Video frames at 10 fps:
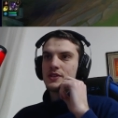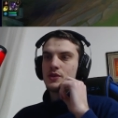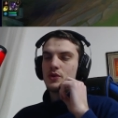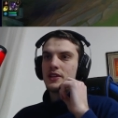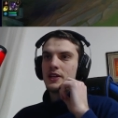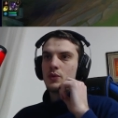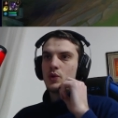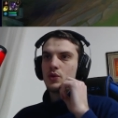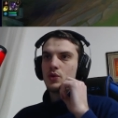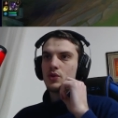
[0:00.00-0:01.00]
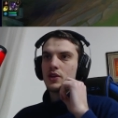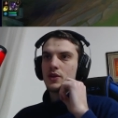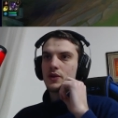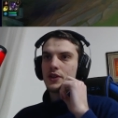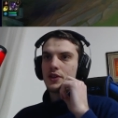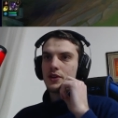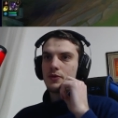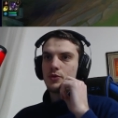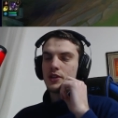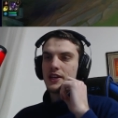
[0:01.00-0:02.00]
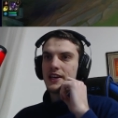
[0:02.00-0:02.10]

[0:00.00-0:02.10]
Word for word: so then what do you think right here if you need